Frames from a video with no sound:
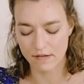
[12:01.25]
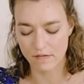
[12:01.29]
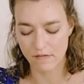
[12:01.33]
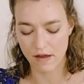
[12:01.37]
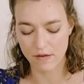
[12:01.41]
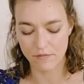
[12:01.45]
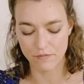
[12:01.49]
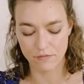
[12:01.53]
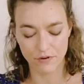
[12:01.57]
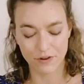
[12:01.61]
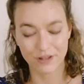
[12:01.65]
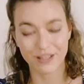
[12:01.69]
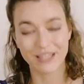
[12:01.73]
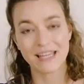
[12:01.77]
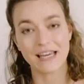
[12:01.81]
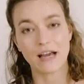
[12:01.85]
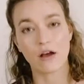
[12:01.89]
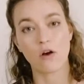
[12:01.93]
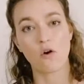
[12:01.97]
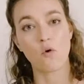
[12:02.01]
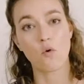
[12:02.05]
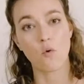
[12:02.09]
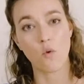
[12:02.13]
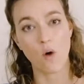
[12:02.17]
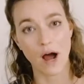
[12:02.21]
and really
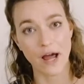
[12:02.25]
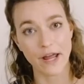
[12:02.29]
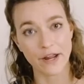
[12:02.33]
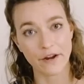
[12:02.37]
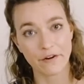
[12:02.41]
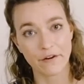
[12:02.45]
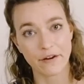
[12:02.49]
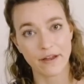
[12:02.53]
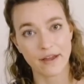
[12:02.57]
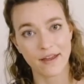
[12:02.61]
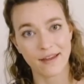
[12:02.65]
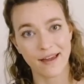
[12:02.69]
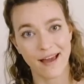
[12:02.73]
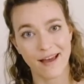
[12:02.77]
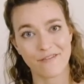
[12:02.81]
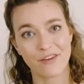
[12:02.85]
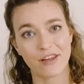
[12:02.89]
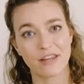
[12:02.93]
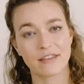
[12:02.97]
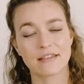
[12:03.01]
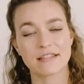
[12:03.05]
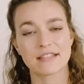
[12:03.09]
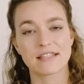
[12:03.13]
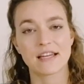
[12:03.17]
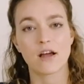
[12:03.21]
inquiring,
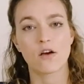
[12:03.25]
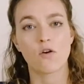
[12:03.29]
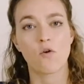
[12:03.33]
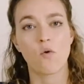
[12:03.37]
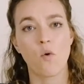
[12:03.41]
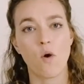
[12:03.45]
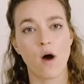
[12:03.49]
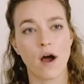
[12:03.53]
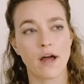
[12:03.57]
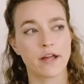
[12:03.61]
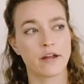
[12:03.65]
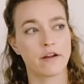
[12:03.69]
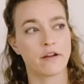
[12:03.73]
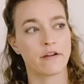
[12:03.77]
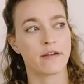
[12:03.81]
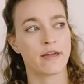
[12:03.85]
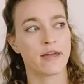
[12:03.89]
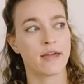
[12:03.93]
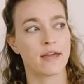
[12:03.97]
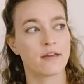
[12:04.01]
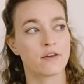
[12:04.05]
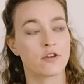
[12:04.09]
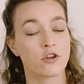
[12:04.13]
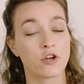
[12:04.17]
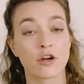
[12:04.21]
having this inquiring,
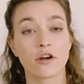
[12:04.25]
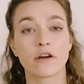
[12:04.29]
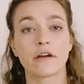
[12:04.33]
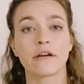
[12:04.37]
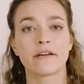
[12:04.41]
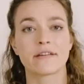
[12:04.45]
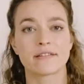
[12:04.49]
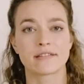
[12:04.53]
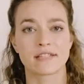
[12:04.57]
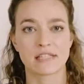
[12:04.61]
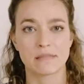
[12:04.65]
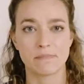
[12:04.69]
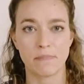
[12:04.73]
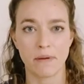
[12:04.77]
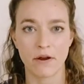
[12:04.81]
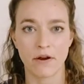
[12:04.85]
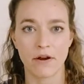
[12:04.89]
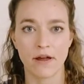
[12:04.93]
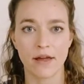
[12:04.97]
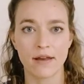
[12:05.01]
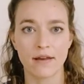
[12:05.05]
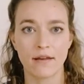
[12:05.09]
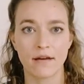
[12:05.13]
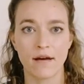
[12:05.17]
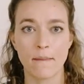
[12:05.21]
curious
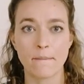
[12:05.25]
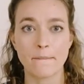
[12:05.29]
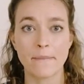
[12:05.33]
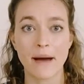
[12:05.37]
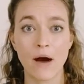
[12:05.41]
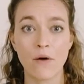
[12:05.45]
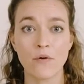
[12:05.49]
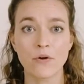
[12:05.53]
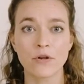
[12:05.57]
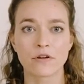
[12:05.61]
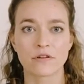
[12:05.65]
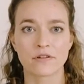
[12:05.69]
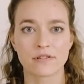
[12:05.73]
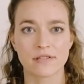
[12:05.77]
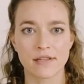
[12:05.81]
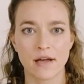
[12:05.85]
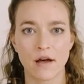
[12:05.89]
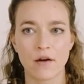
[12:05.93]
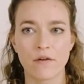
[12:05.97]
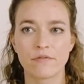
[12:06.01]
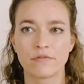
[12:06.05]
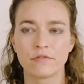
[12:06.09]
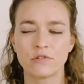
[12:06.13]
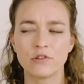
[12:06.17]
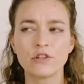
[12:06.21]
spirit about
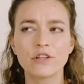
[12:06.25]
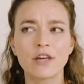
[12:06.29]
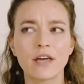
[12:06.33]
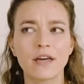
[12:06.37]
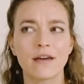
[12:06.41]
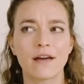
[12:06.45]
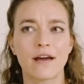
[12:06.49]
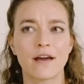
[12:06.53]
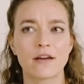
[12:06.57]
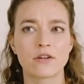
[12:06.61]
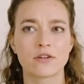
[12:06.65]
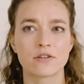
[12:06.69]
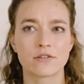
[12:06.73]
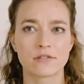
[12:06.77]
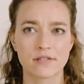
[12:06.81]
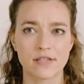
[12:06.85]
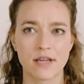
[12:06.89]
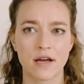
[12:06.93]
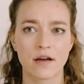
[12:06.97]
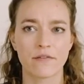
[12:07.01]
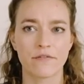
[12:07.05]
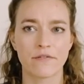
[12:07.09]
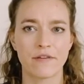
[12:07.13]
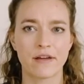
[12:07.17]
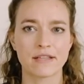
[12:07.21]
yourself, looking at
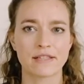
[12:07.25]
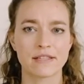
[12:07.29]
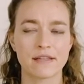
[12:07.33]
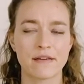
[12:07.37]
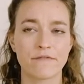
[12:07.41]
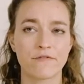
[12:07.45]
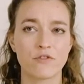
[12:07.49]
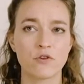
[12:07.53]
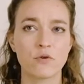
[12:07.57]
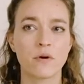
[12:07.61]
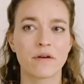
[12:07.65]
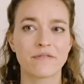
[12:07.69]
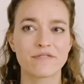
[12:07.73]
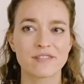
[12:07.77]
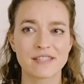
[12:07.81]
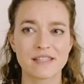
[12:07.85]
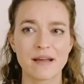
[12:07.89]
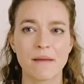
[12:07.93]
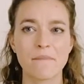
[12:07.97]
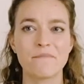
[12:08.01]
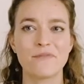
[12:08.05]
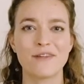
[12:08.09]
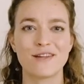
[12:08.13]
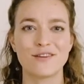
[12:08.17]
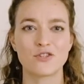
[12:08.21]
yourself as if you have
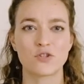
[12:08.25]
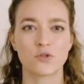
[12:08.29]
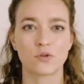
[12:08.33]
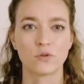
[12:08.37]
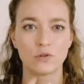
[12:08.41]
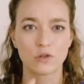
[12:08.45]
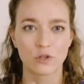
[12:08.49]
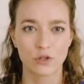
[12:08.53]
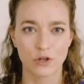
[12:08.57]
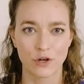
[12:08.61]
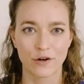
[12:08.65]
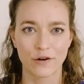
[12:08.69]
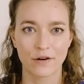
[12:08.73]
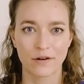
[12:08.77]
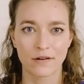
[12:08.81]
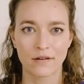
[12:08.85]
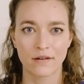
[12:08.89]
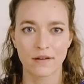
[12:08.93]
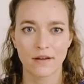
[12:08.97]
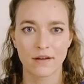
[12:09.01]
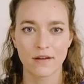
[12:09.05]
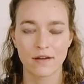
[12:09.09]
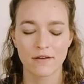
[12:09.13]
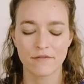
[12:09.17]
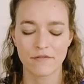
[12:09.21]
something to learn
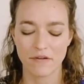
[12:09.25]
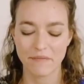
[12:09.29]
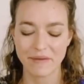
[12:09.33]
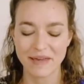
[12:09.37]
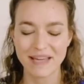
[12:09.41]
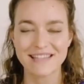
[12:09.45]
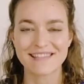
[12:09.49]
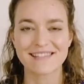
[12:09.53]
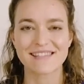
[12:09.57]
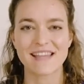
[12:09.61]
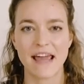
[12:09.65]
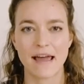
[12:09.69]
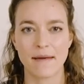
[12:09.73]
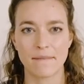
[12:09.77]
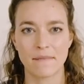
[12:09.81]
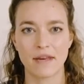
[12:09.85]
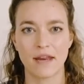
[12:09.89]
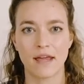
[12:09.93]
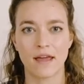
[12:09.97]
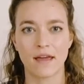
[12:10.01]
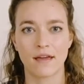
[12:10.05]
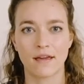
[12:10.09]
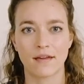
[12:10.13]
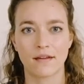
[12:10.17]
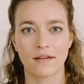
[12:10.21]
from
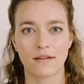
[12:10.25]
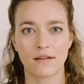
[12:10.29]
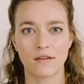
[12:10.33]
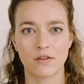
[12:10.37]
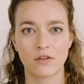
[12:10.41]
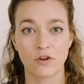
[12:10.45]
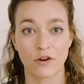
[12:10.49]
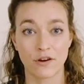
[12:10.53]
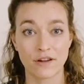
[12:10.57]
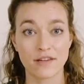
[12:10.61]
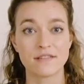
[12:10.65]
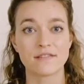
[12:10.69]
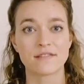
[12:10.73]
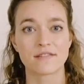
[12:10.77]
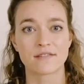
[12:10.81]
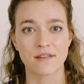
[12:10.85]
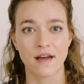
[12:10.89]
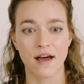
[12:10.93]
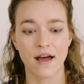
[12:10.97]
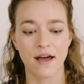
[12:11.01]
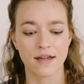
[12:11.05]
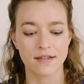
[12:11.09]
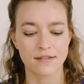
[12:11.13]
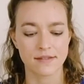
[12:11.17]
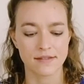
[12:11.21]
examining your
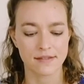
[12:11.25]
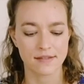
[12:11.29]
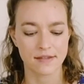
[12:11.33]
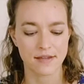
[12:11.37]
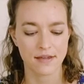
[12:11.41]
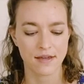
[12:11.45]
insides.